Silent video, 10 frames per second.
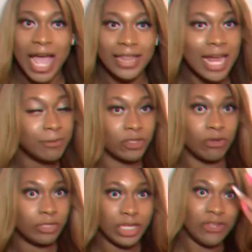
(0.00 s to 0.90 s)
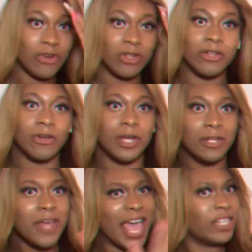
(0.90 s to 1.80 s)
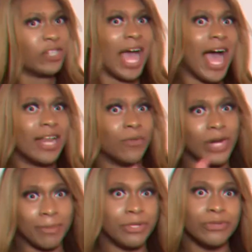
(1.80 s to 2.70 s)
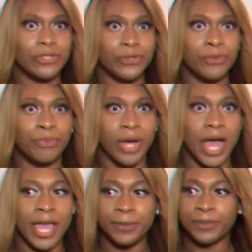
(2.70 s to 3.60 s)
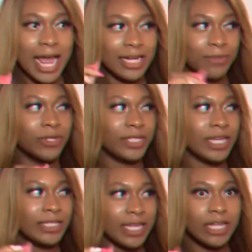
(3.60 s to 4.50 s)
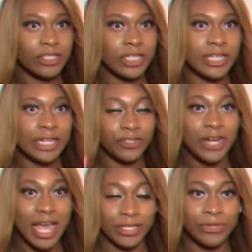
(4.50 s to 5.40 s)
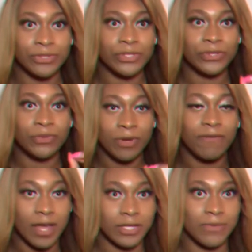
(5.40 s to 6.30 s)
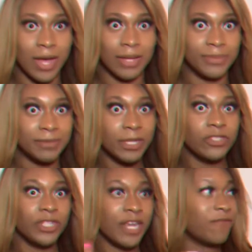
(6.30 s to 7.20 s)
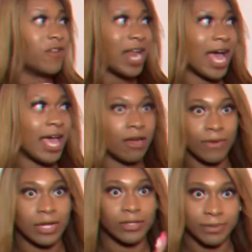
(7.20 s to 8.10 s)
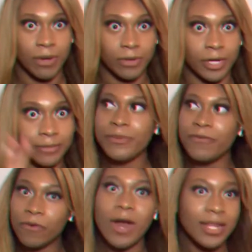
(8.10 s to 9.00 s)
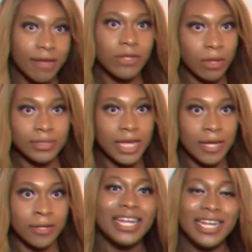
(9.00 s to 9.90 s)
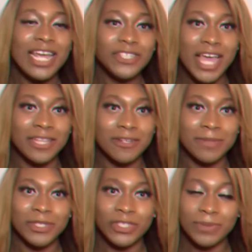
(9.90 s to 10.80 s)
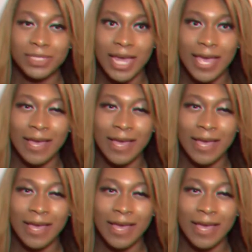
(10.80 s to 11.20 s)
thought I was going to get, you know, a little extra high than what I'm used to, but 90% THC that you're not used to will fuck you up, especially if you're not a regular smoker. Before I left the hotel, Deja had looked at me and she was like,